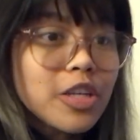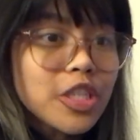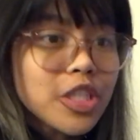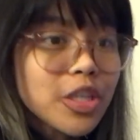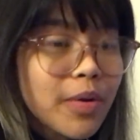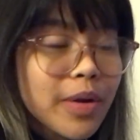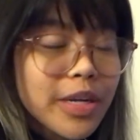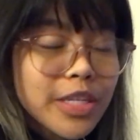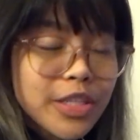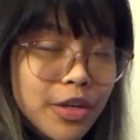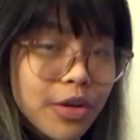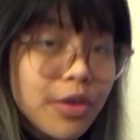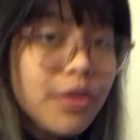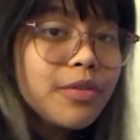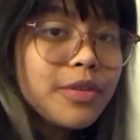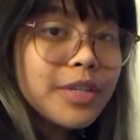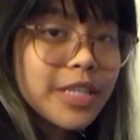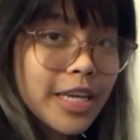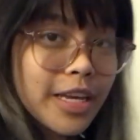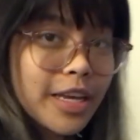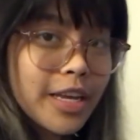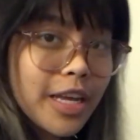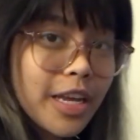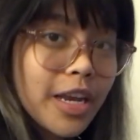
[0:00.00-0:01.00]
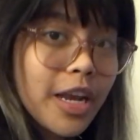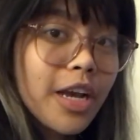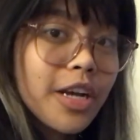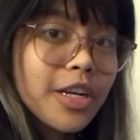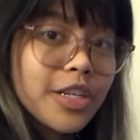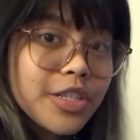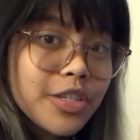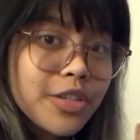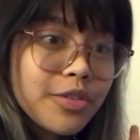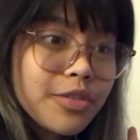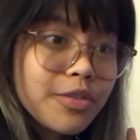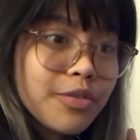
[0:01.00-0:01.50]
so I tuned in
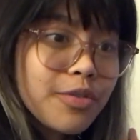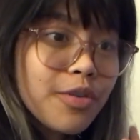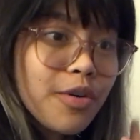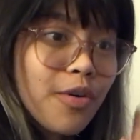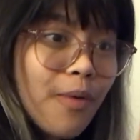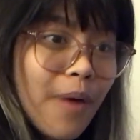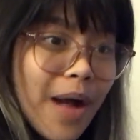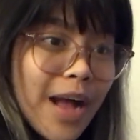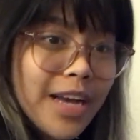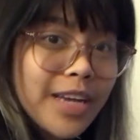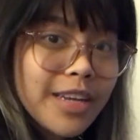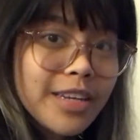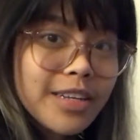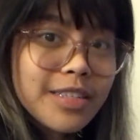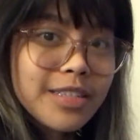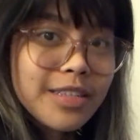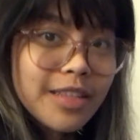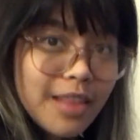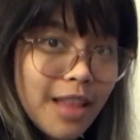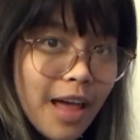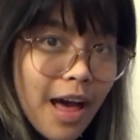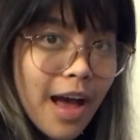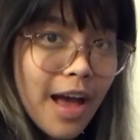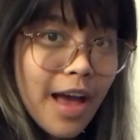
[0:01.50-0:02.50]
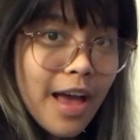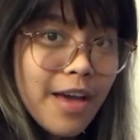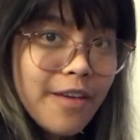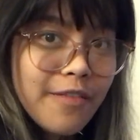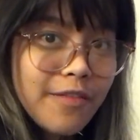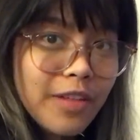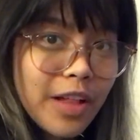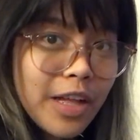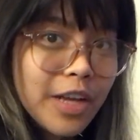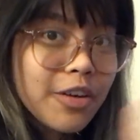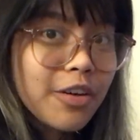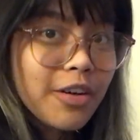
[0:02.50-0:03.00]
to Quackity's
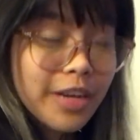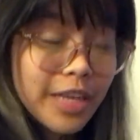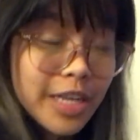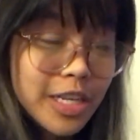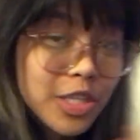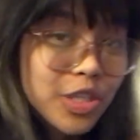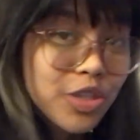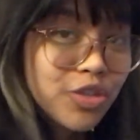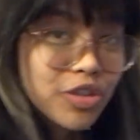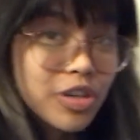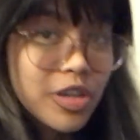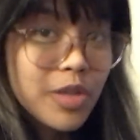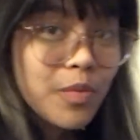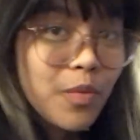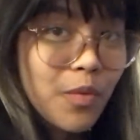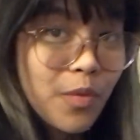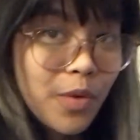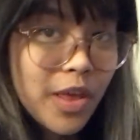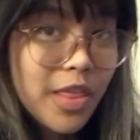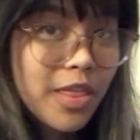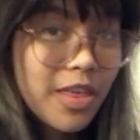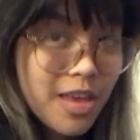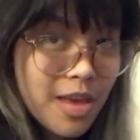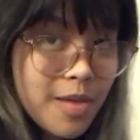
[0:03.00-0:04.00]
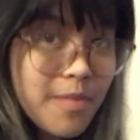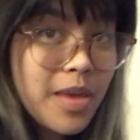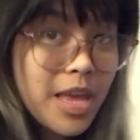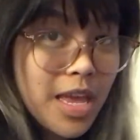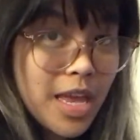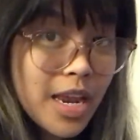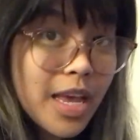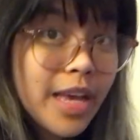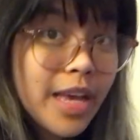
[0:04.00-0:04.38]
live like cooking stream with him in